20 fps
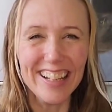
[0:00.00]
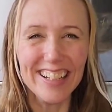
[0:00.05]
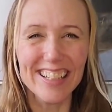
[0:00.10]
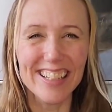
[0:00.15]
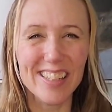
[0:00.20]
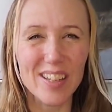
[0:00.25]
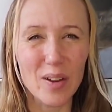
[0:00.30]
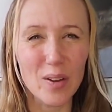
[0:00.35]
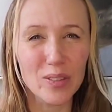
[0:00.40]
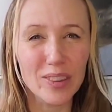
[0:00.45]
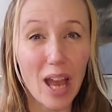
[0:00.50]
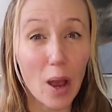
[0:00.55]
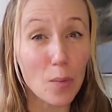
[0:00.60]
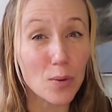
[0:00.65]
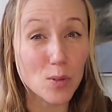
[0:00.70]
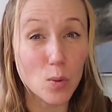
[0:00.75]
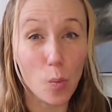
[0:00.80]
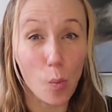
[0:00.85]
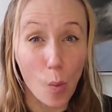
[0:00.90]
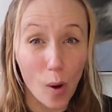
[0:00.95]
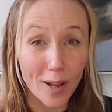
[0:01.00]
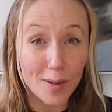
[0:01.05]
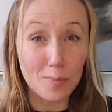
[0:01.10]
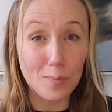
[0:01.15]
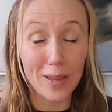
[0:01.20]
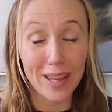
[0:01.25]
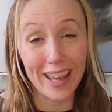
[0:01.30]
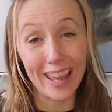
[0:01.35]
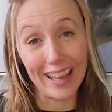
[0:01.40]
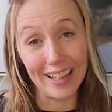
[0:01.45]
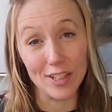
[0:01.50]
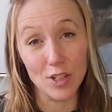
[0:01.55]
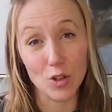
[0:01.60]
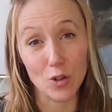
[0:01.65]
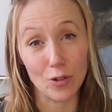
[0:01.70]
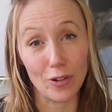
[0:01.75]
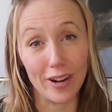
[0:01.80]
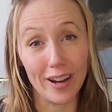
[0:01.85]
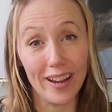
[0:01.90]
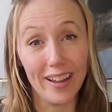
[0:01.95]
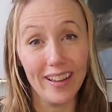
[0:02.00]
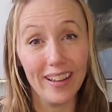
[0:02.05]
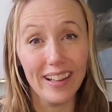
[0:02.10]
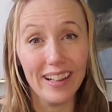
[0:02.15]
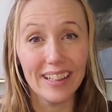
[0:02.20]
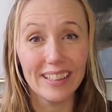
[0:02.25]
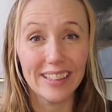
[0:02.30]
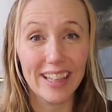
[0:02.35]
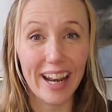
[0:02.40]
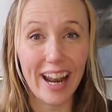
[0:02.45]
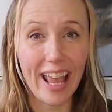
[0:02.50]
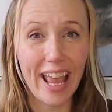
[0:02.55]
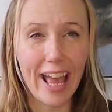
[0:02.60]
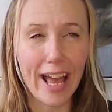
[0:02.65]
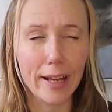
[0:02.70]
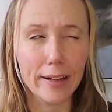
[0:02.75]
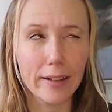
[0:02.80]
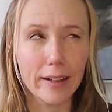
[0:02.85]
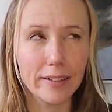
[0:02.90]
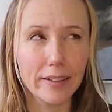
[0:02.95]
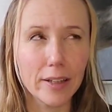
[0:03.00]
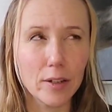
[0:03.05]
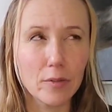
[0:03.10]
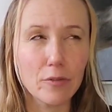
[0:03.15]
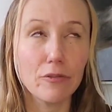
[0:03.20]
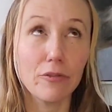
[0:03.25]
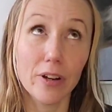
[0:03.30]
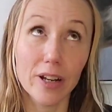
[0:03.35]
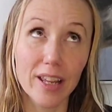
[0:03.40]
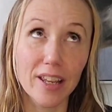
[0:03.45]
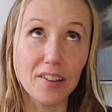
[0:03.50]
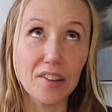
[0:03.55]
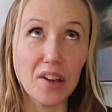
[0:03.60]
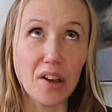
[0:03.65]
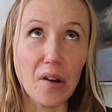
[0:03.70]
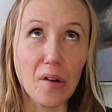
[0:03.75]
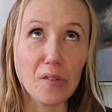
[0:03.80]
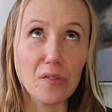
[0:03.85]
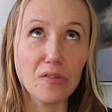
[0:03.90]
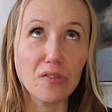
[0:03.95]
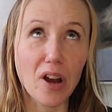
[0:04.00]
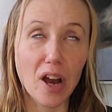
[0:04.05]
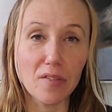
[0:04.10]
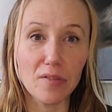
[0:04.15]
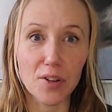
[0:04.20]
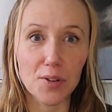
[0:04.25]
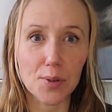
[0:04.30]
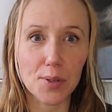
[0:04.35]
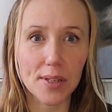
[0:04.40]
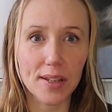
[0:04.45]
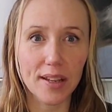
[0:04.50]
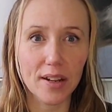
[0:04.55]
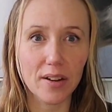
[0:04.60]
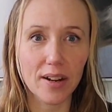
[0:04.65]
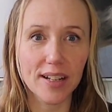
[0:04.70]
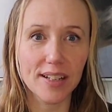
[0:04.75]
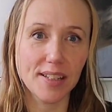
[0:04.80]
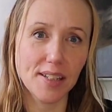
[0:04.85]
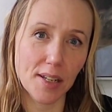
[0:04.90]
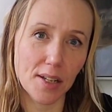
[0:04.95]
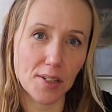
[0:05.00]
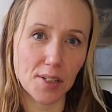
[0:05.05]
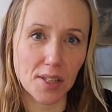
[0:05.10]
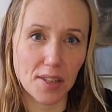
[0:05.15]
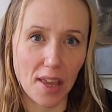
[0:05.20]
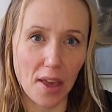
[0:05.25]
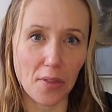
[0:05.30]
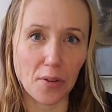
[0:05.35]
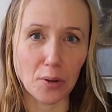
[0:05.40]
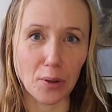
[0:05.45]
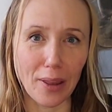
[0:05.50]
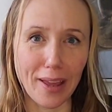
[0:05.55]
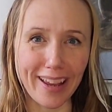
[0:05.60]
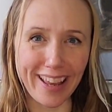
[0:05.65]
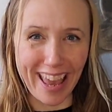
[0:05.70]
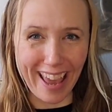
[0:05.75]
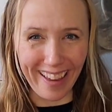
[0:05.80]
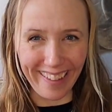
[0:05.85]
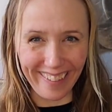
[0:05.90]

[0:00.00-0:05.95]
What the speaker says: So that was one big injury that I had. And then funny enough, 5 years later, I did it to the other leg.